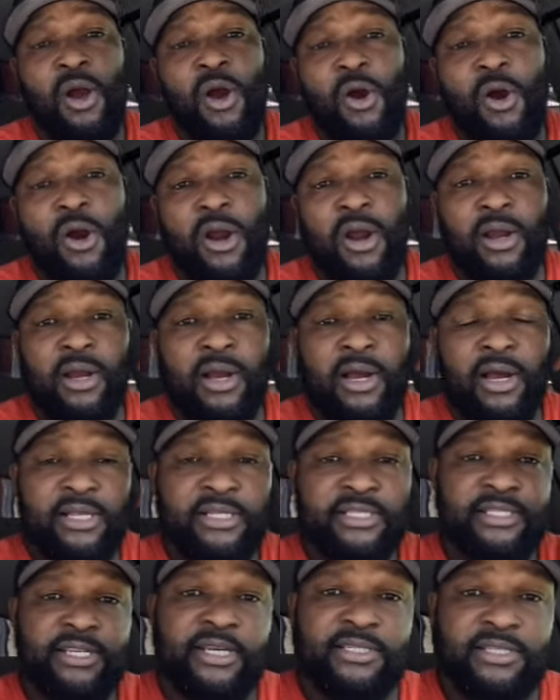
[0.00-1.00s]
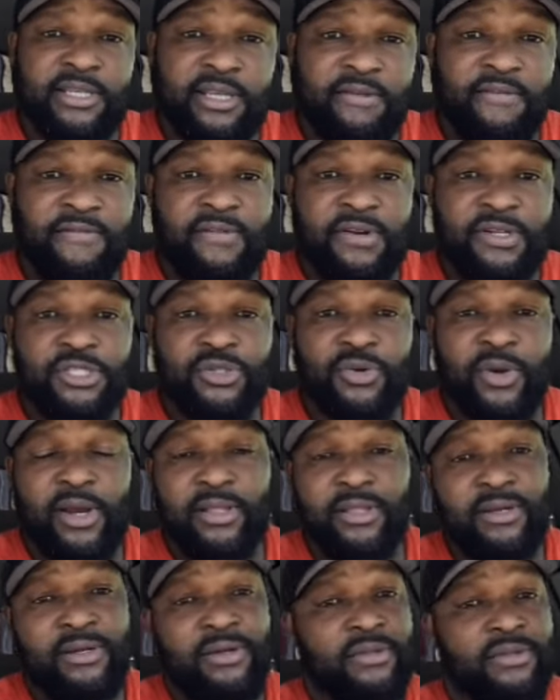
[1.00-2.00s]
our uh, 16 foot
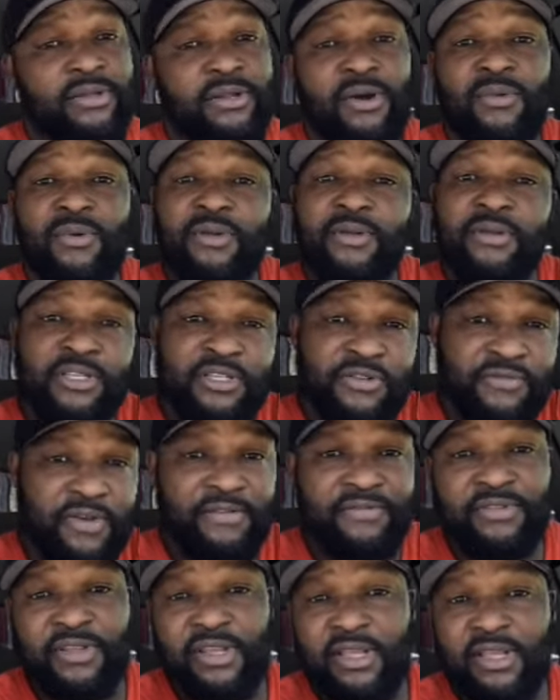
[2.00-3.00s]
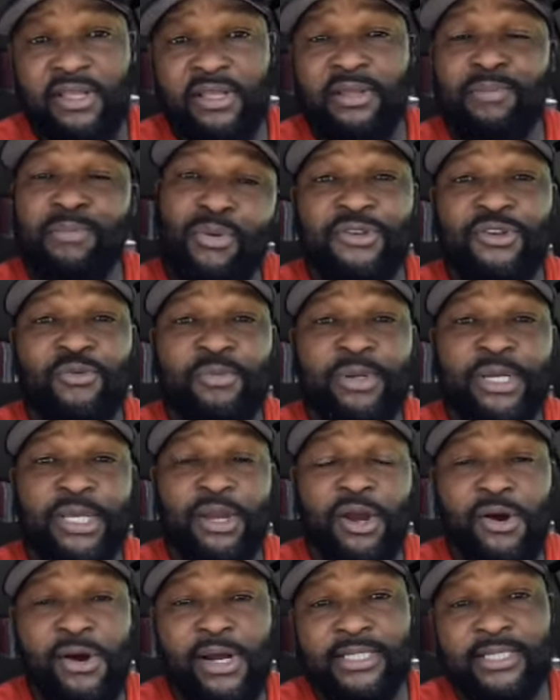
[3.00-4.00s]
trailer you know it's 15 cubic
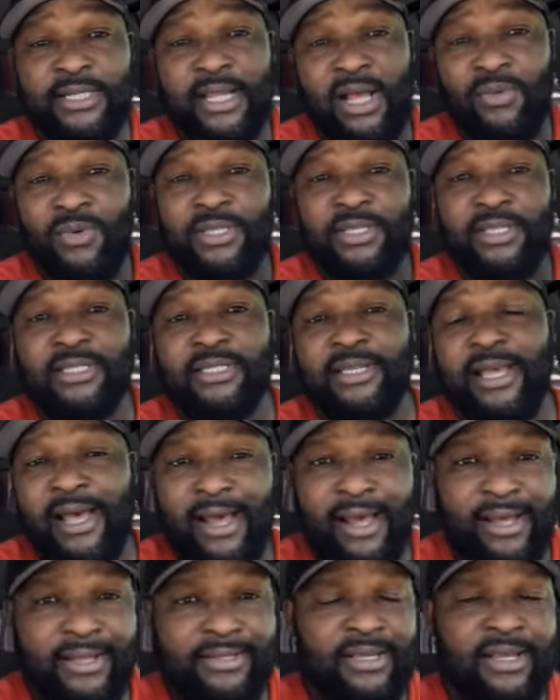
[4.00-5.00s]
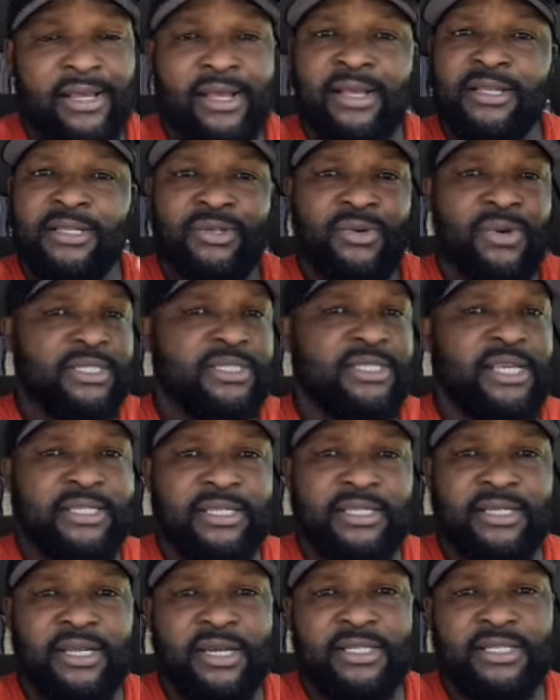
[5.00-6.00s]
yards now with the sides so it's
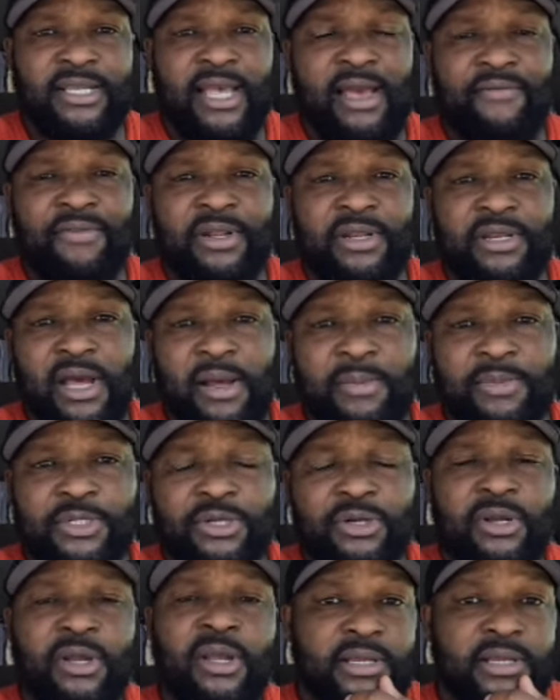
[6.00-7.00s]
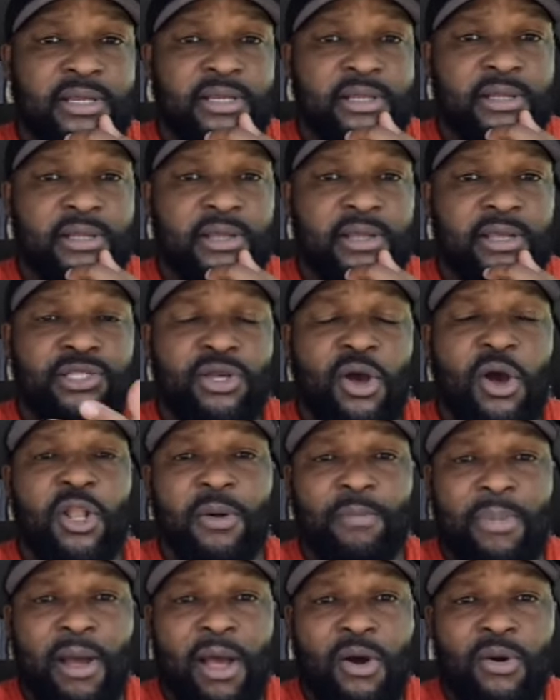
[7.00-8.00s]
just as good as having a dumpster it's all
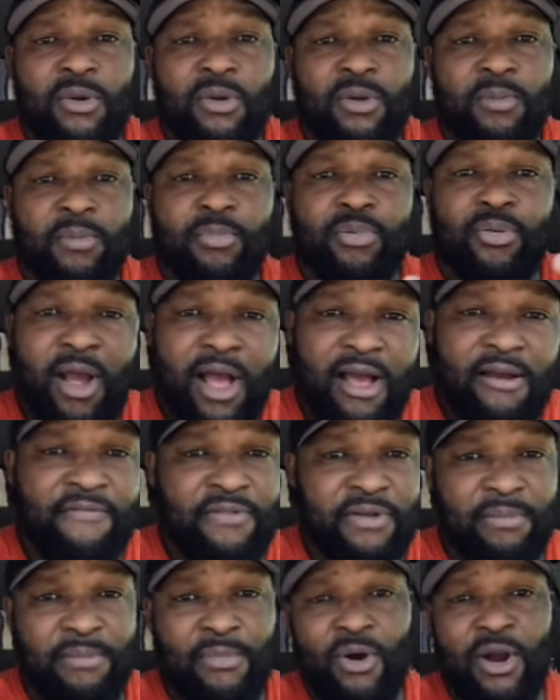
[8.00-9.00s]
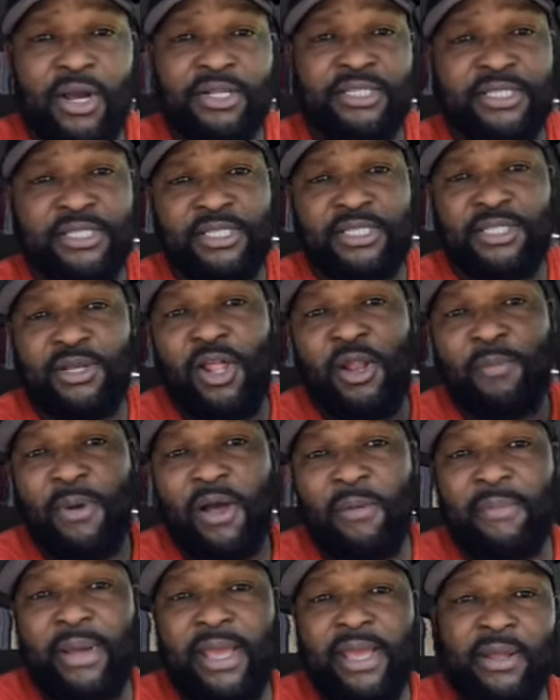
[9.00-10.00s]
about profit margins it's all
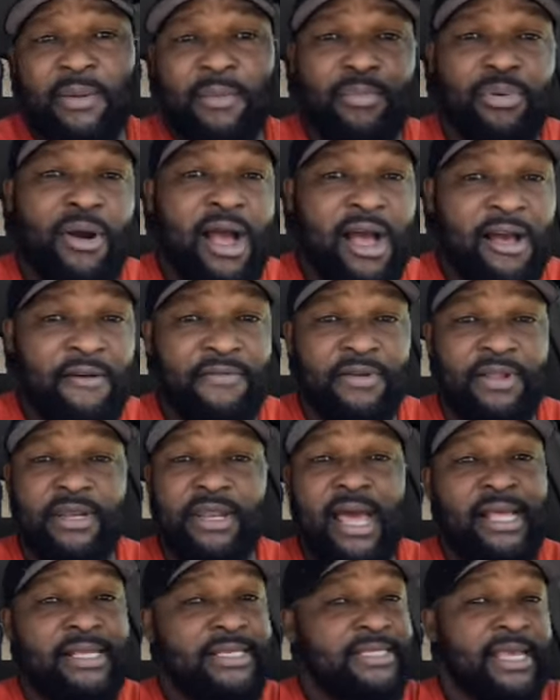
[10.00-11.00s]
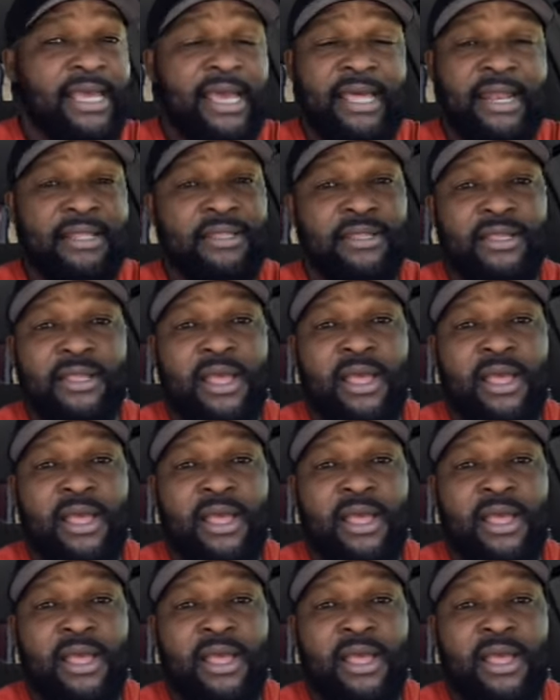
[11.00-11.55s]
about making profit not saying